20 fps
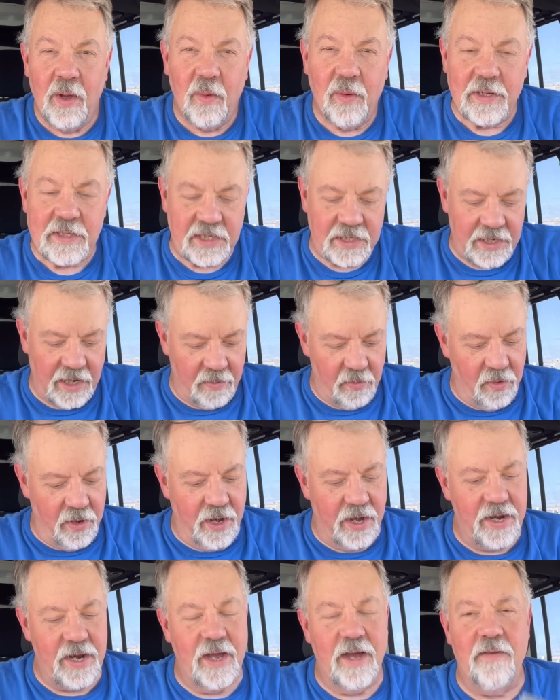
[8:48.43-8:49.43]
well,
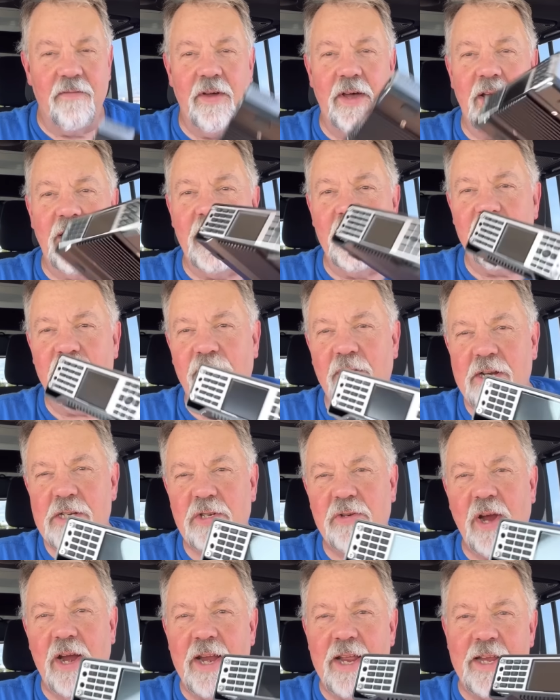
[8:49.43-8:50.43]
somewhat of a
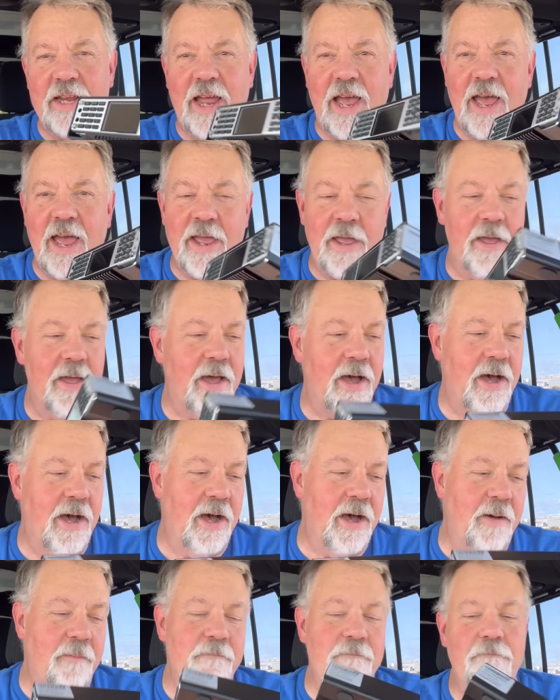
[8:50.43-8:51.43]
frustrating day.
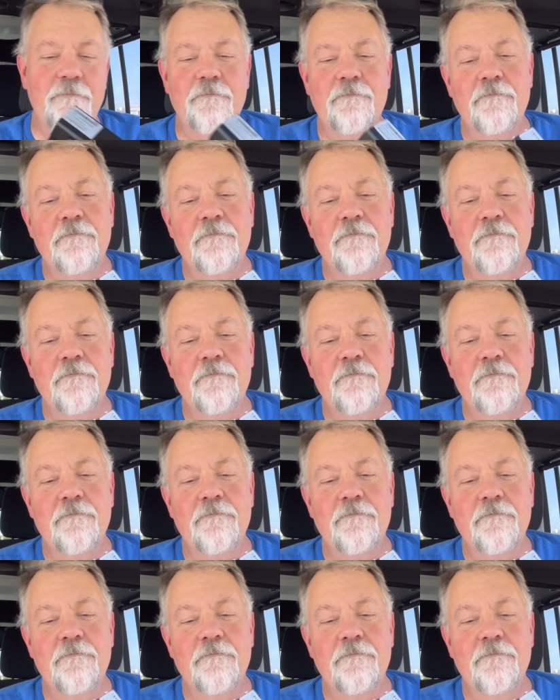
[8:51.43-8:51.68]
Um,